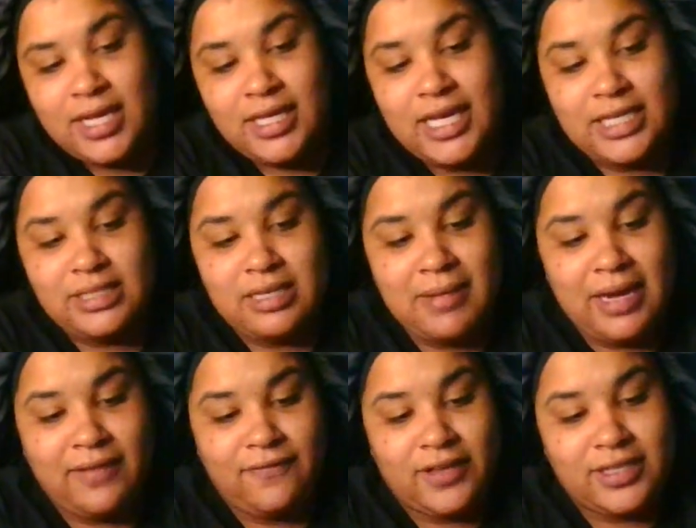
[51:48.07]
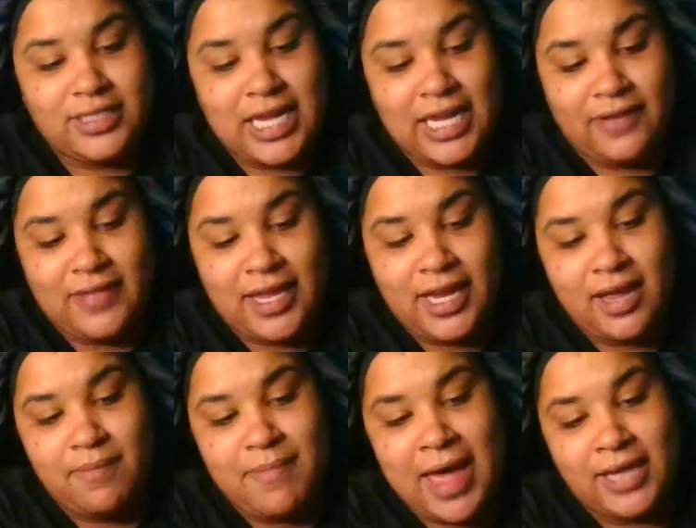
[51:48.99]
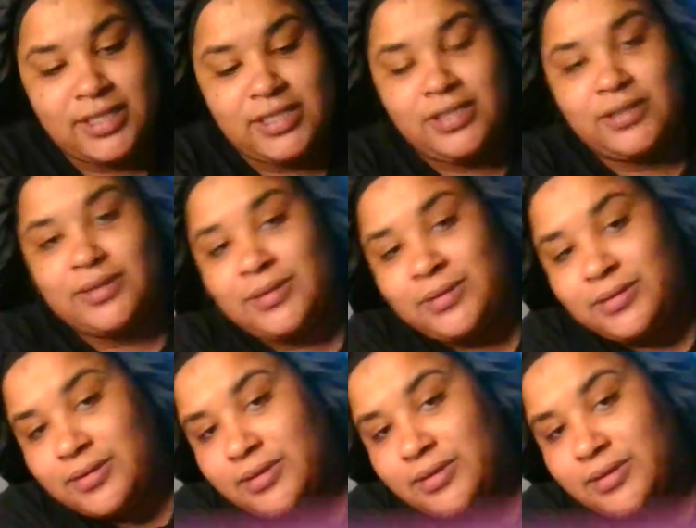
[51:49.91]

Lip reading: yeah, somebody feels like if they come back to you,